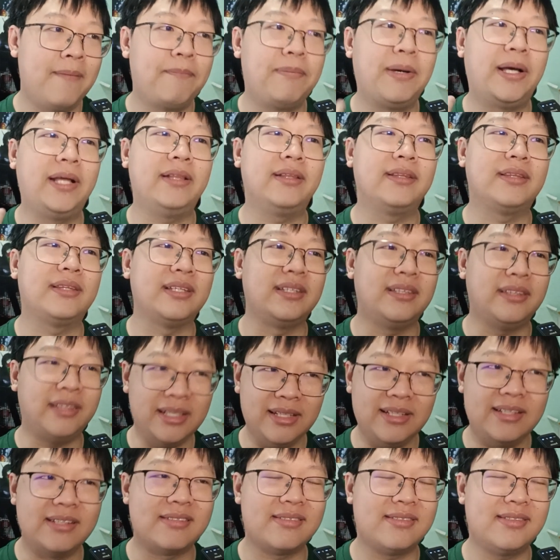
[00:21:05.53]
but the
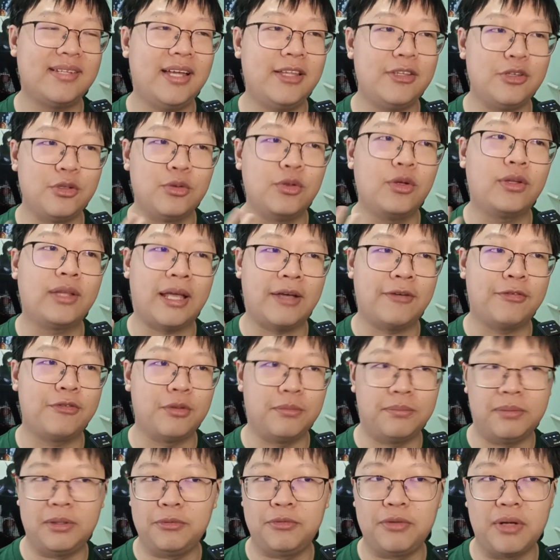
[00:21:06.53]
thing is that you don't have
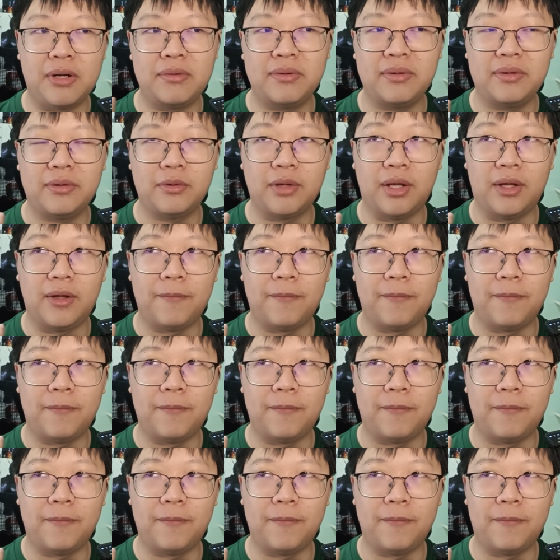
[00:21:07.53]
to be very